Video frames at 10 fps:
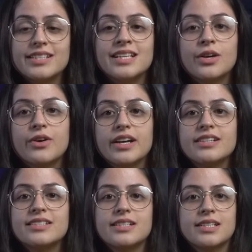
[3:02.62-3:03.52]
is
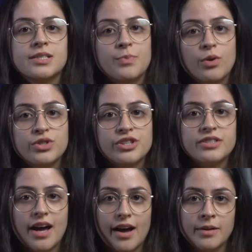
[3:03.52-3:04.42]
increase the exposure
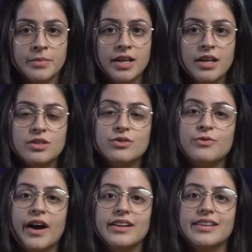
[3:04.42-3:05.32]
time to
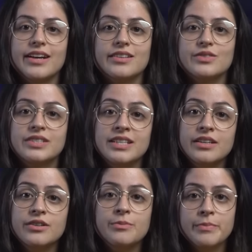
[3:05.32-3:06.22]
find the
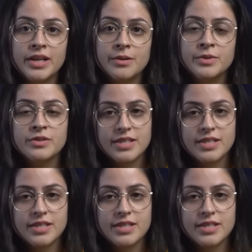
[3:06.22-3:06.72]
ideal minimum